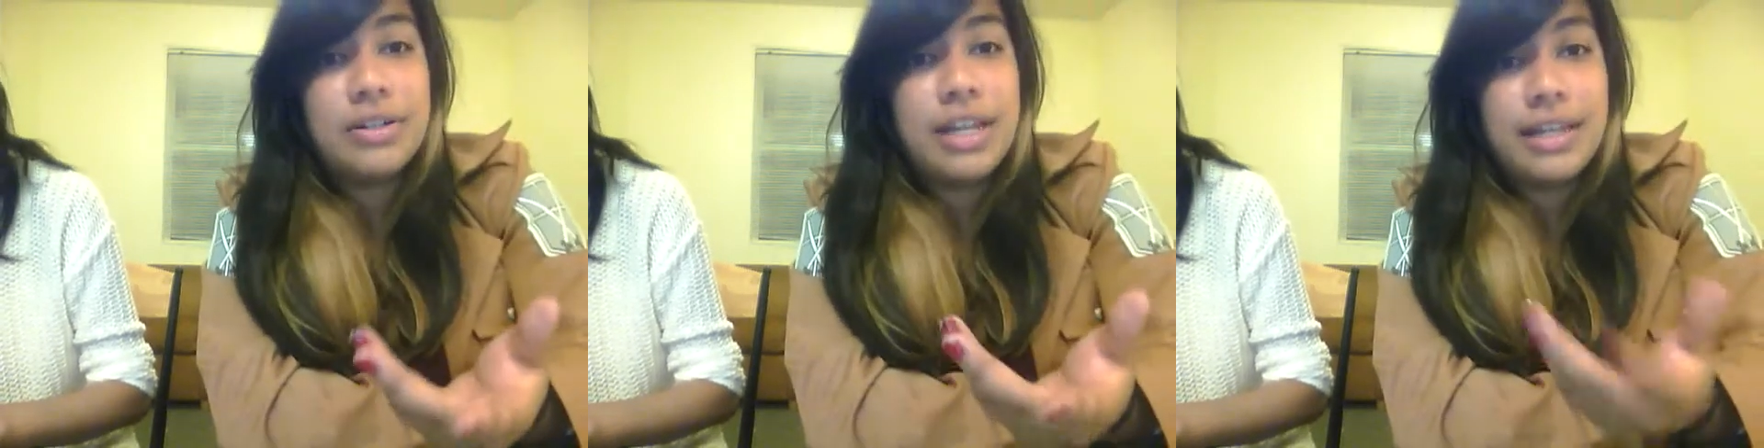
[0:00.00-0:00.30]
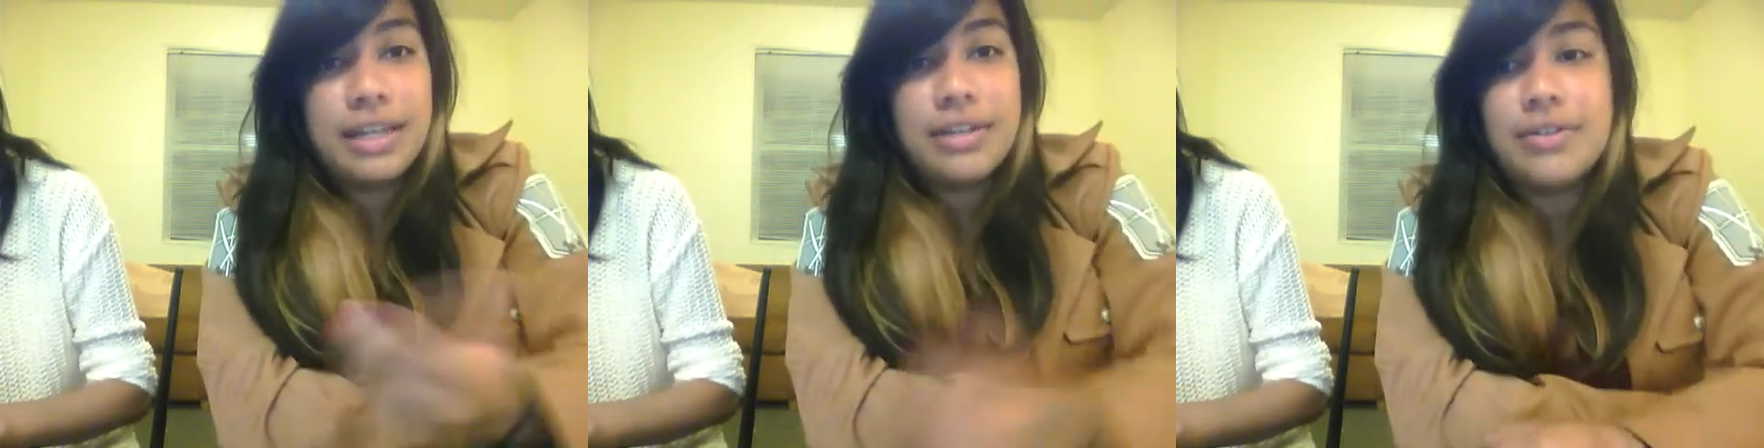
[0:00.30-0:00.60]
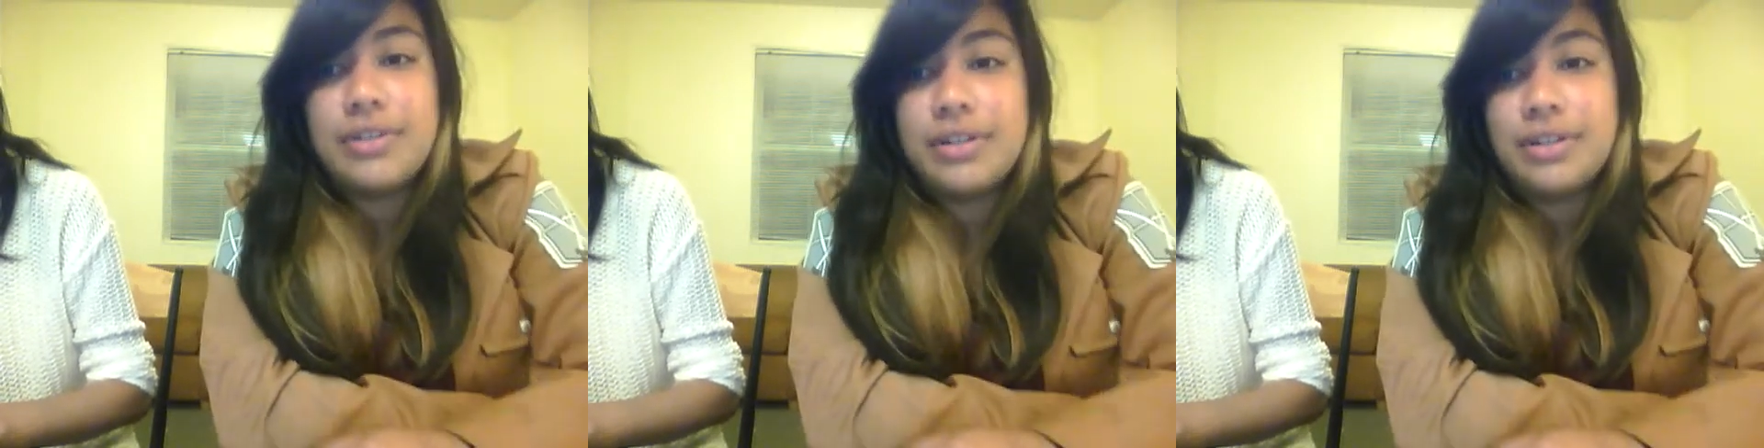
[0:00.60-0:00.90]
take the intro
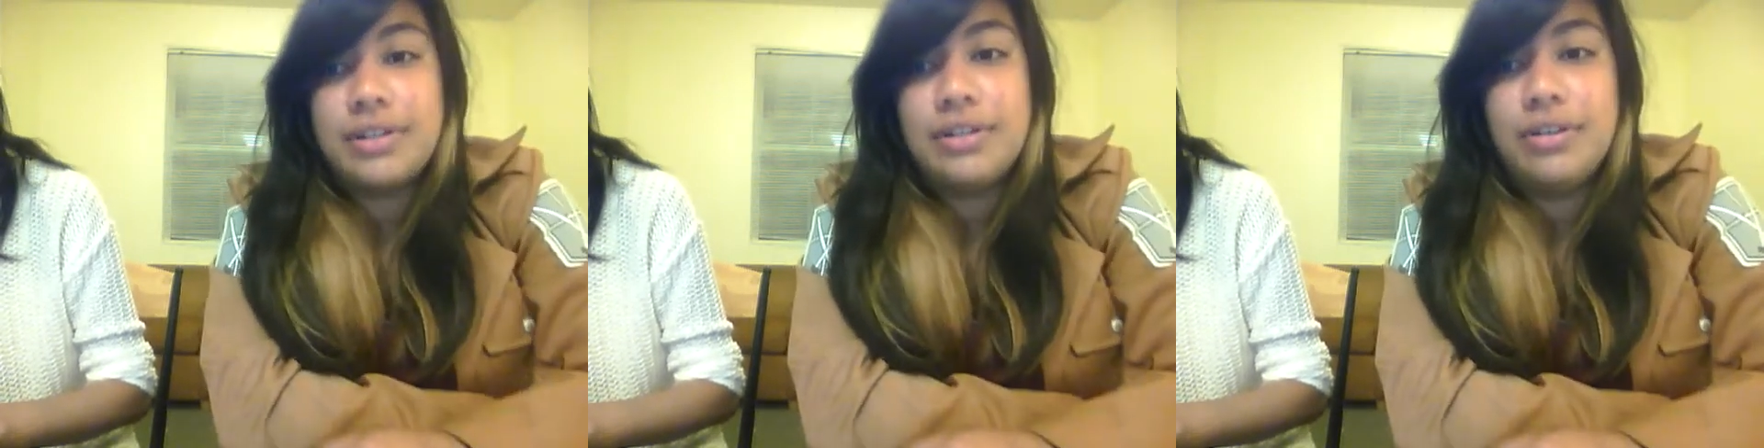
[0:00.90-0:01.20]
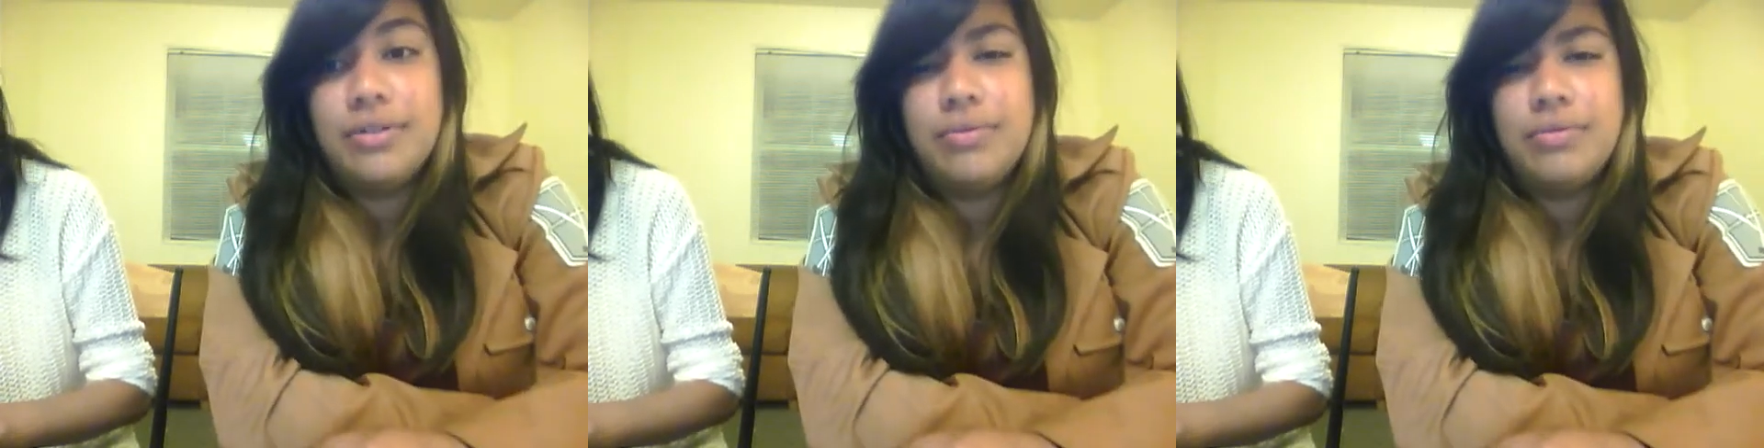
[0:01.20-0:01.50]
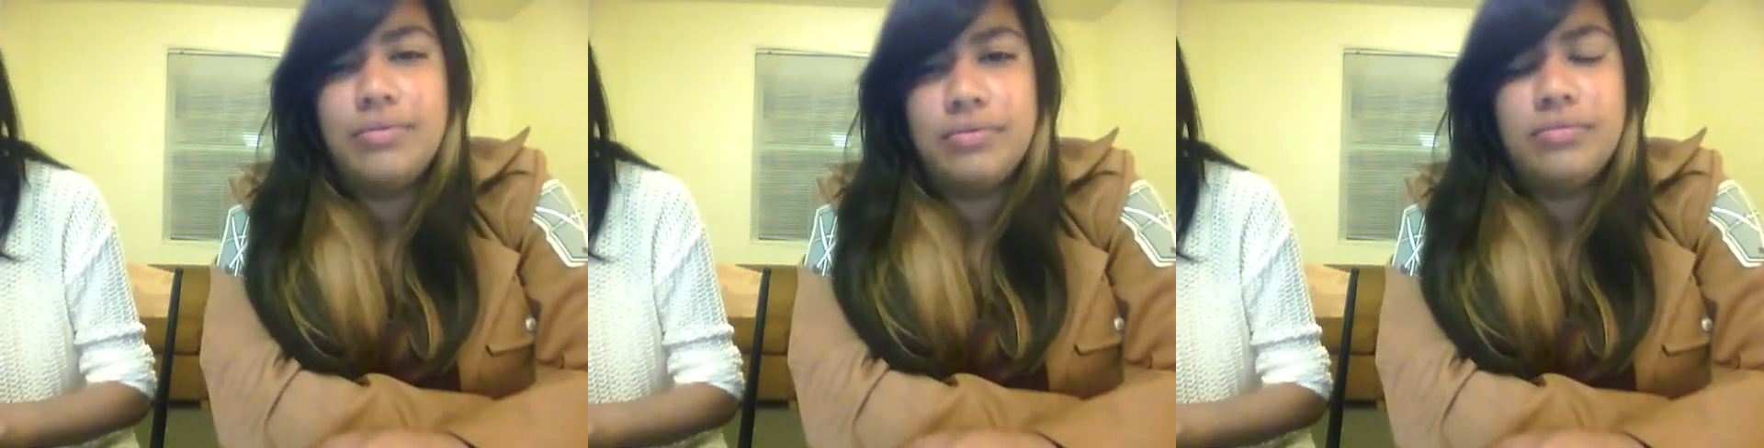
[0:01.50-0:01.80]
series.
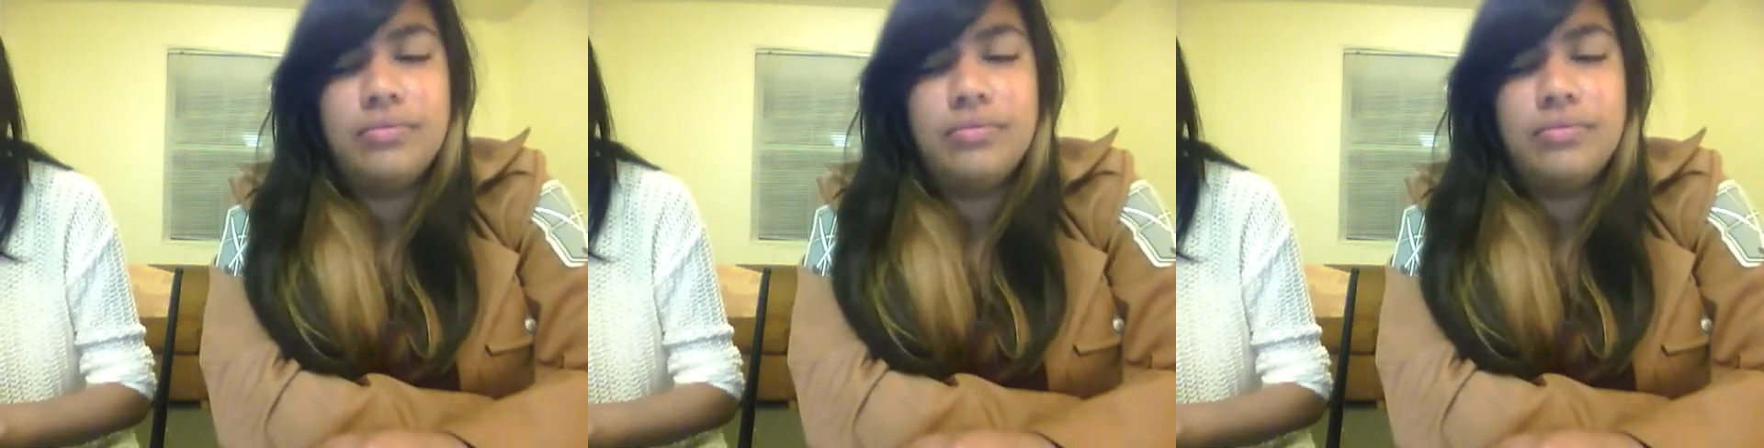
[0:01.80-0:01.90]
You